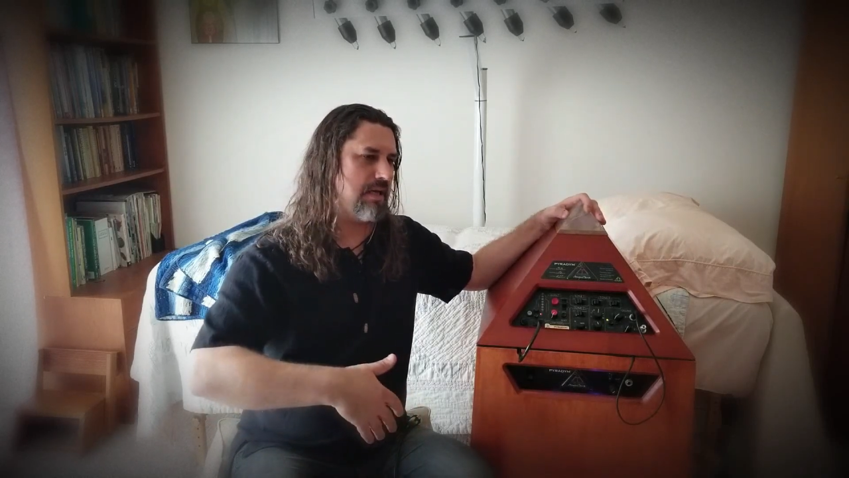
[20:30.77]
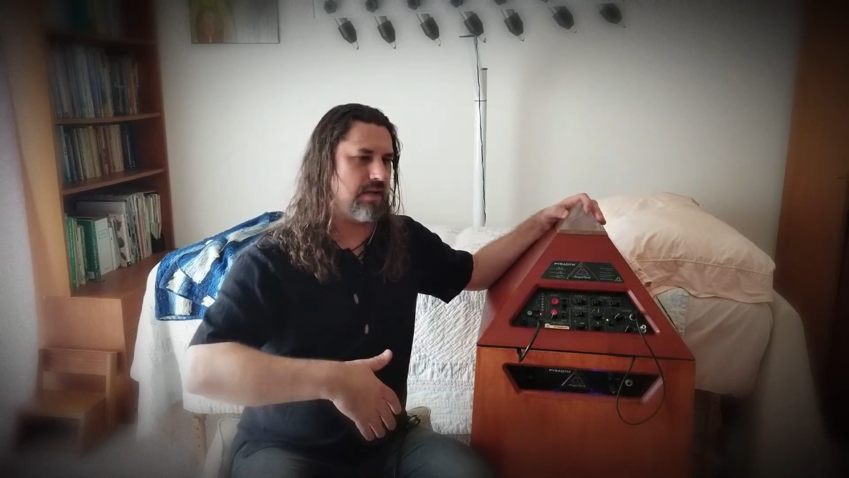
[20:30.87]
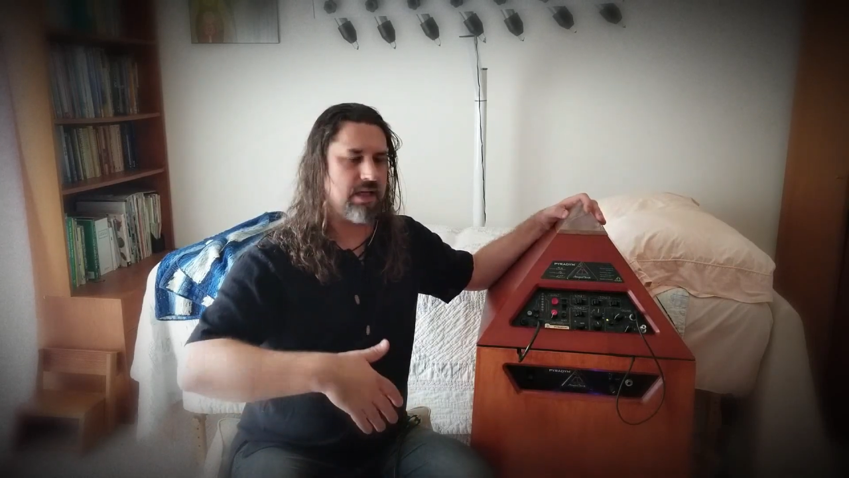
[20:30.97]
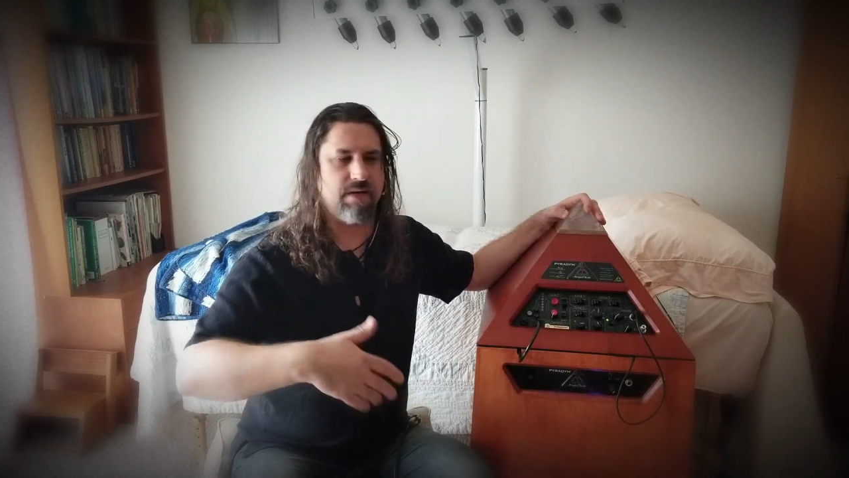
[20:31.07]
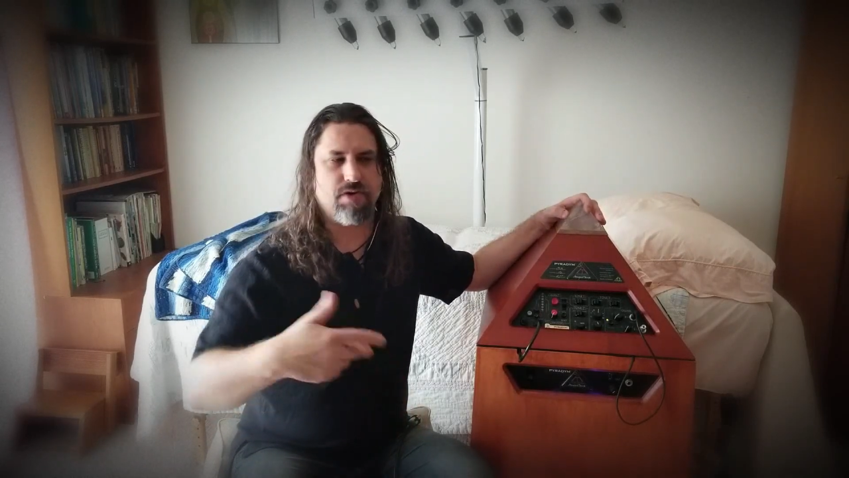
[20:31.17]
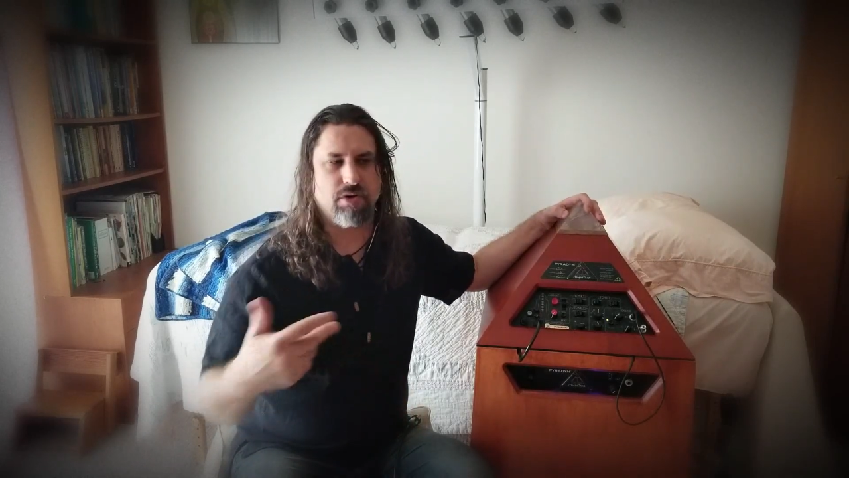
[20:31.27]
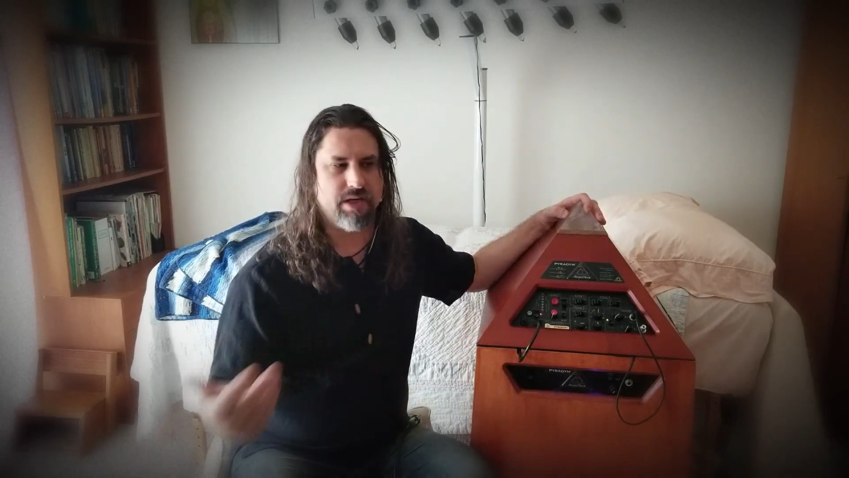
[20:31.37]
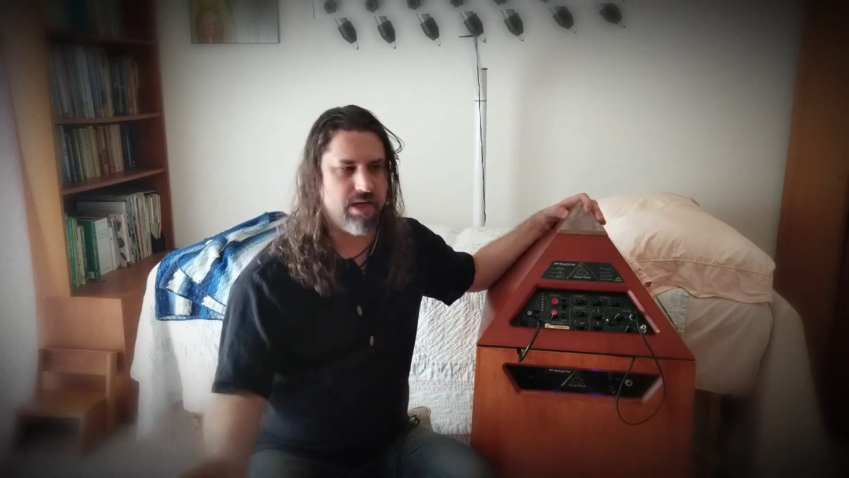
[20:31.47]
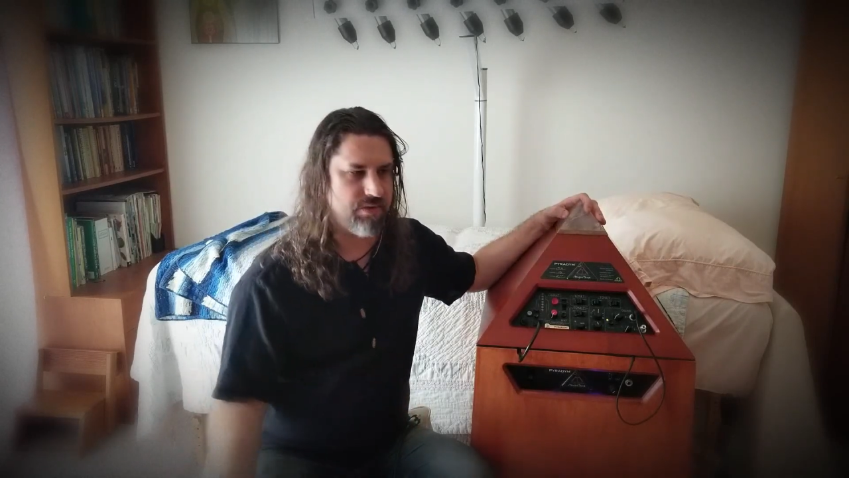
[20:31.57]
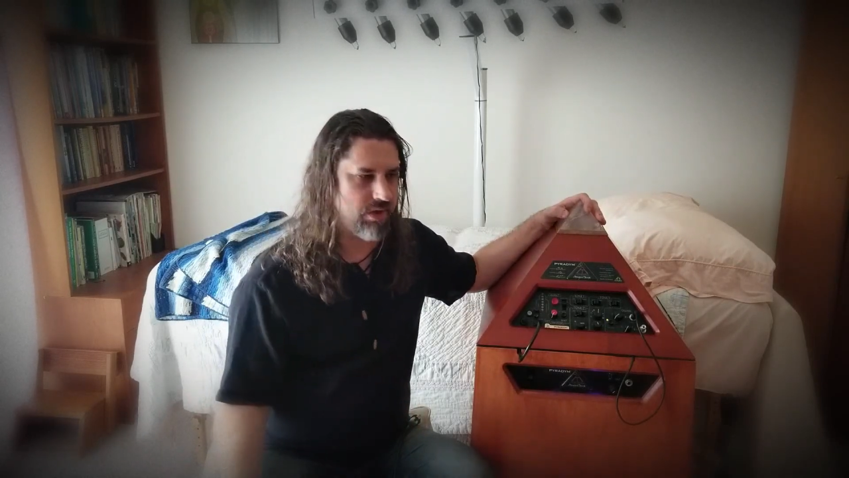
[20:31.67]
like if you're in
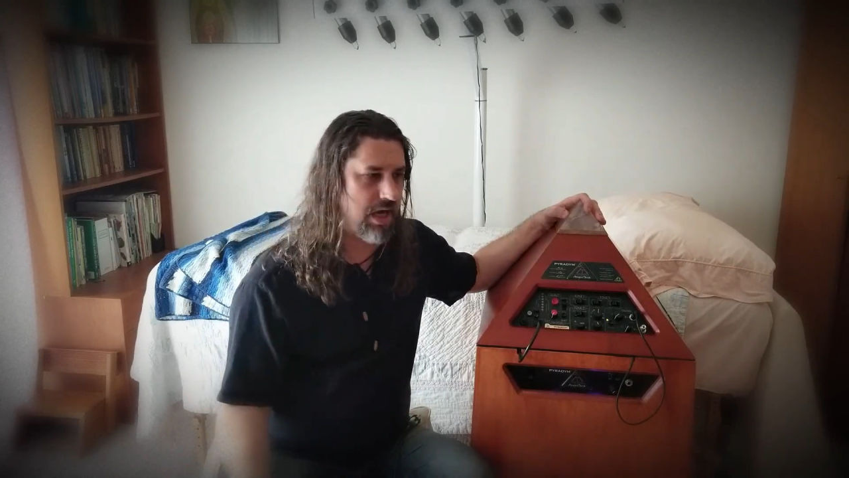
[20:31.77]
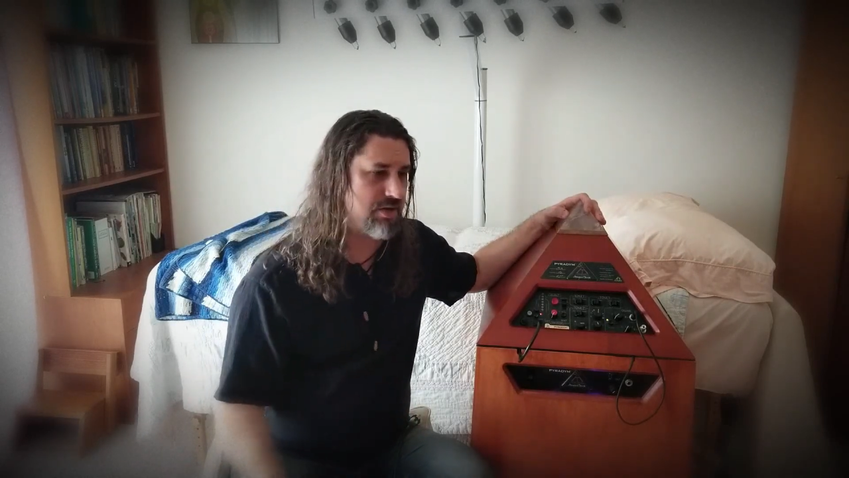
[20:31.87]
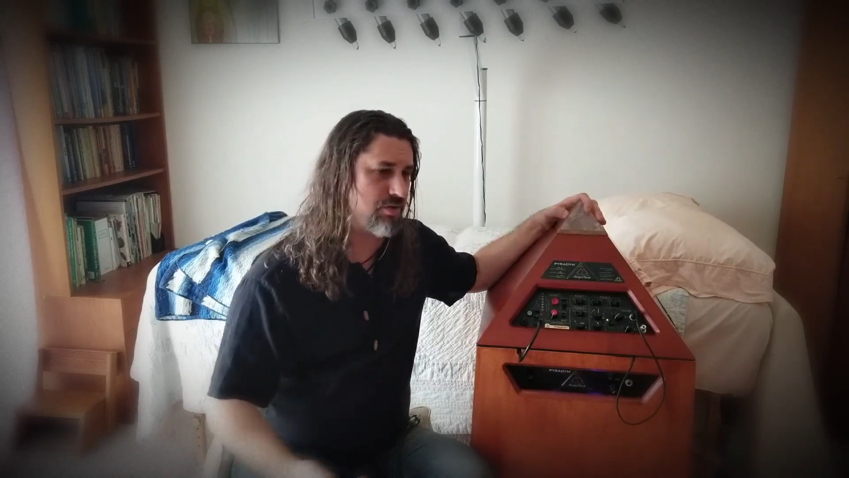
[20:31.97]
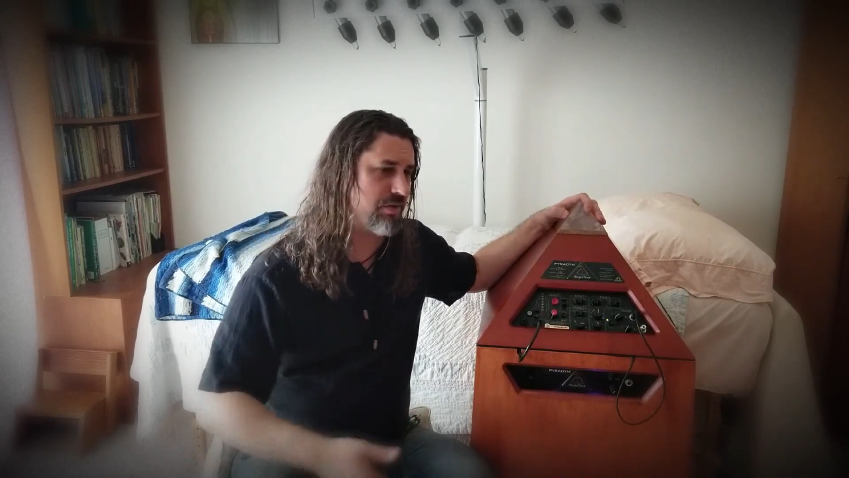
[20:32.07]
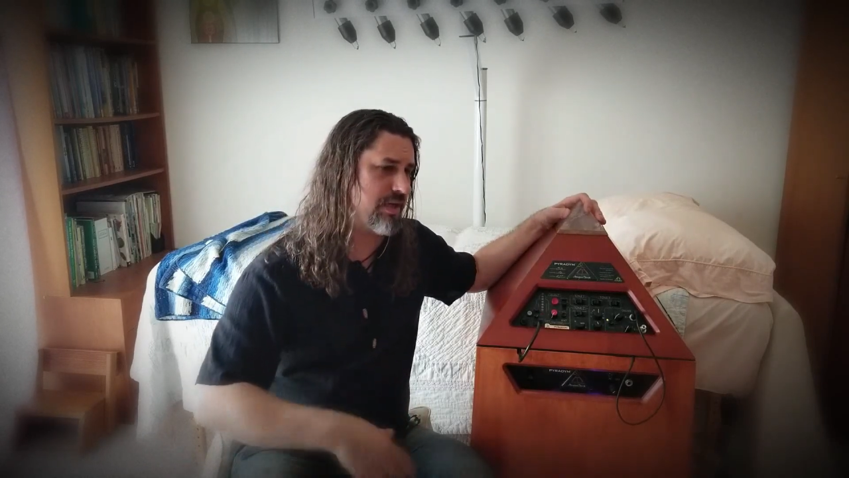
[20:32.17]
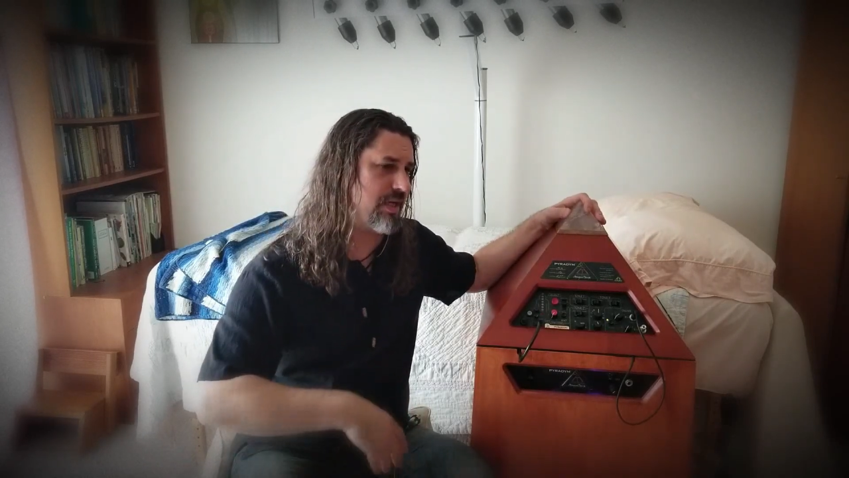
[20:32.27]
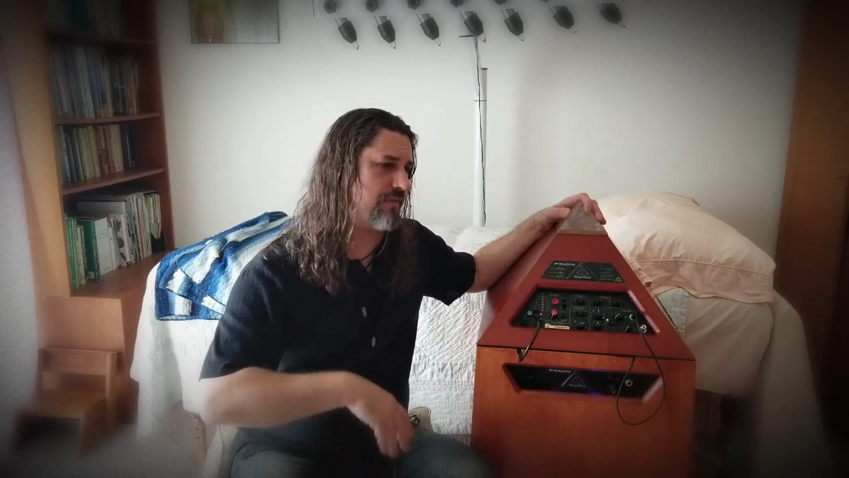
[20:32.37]
another country,